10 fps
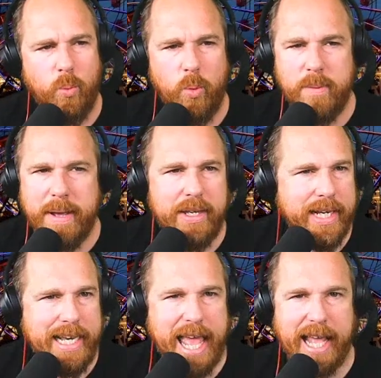what am I
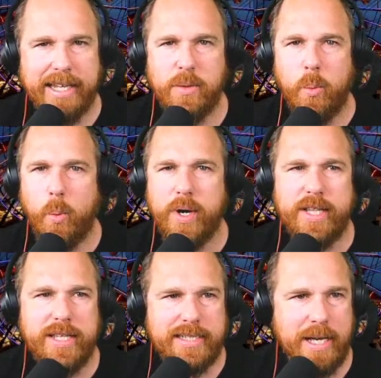looking at? Where
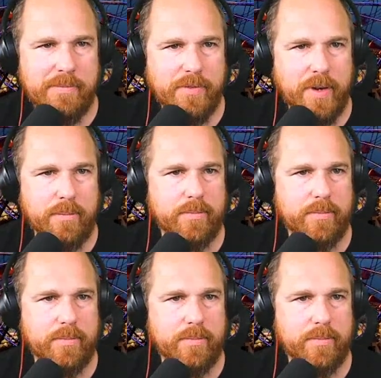did this come from?